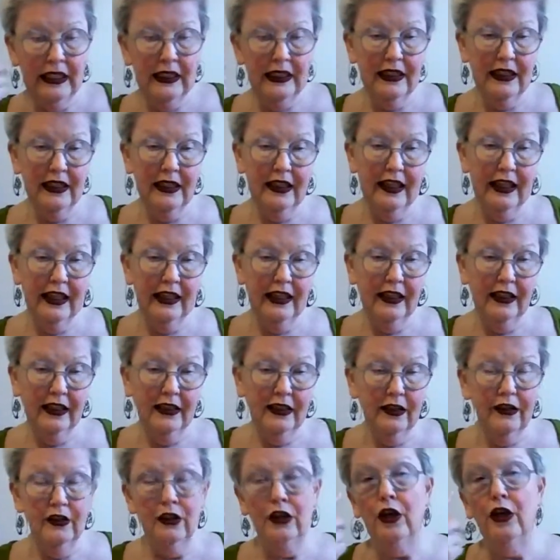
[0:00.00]
it's like,
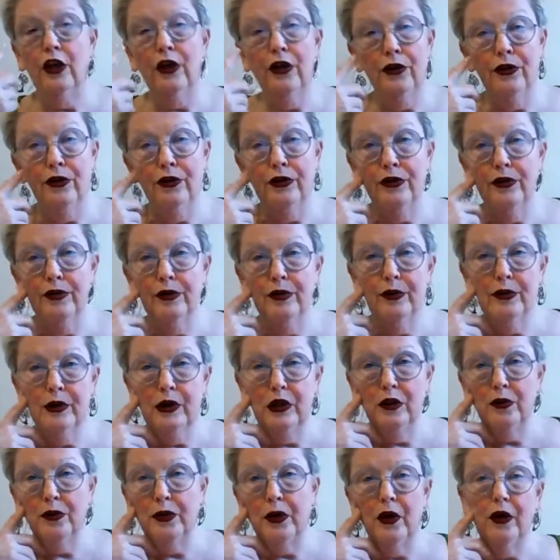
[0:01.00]
no,
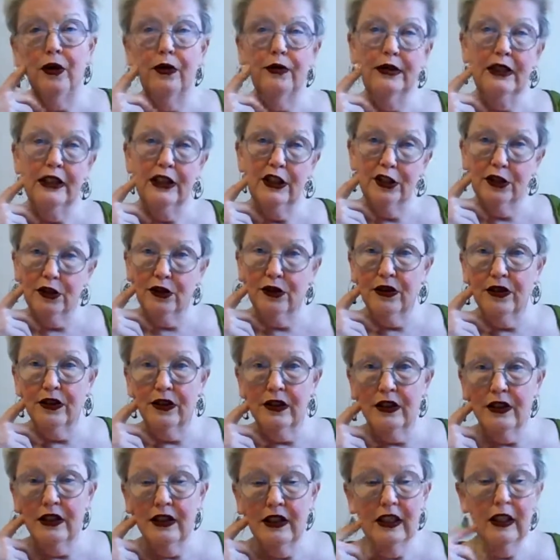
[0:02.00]
you probably
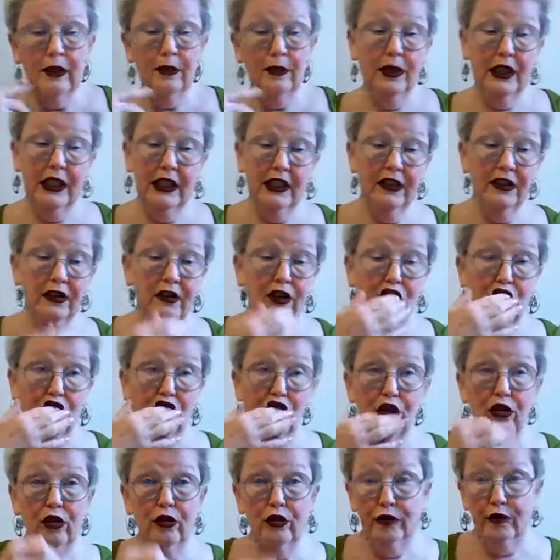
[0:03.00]
shouldn't. But it's
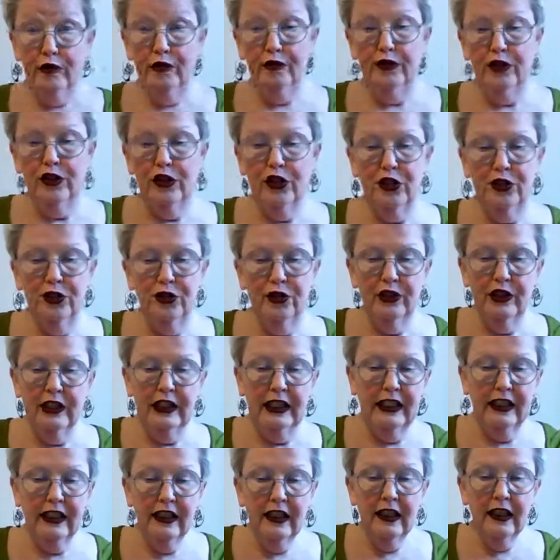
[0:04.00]
not for sure
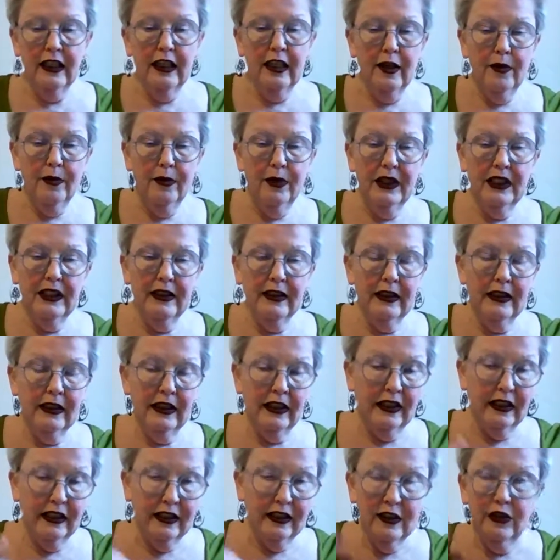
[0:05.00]
yet. But
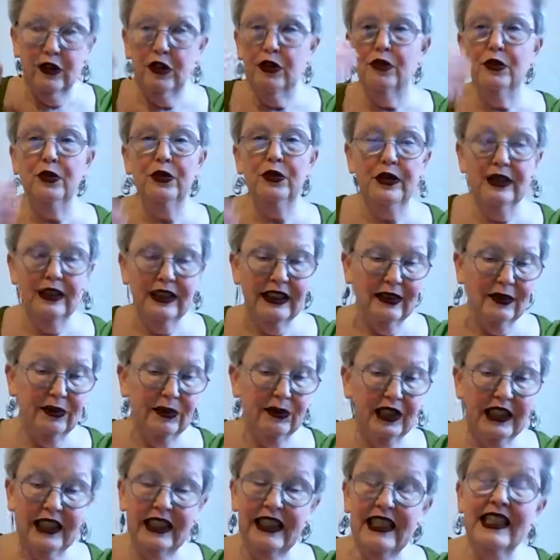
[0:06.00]
you will.
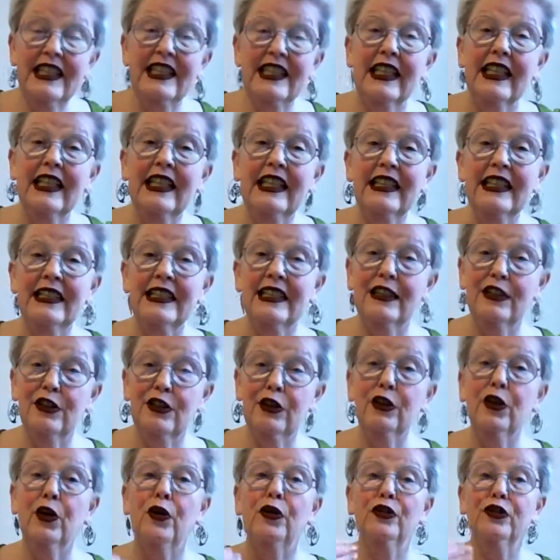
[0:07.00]
What they're saying is that you're
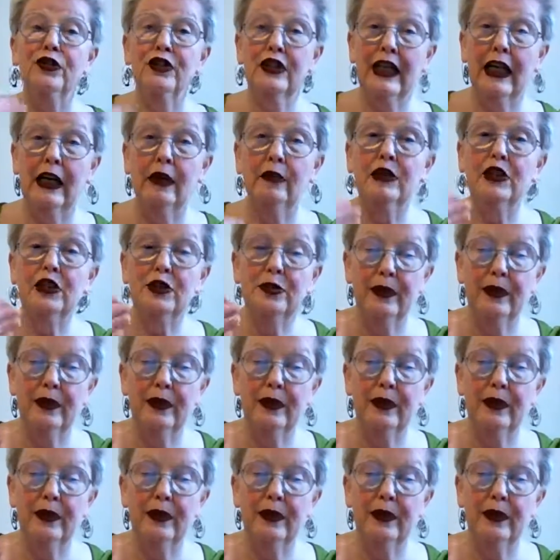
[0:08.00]
going to come into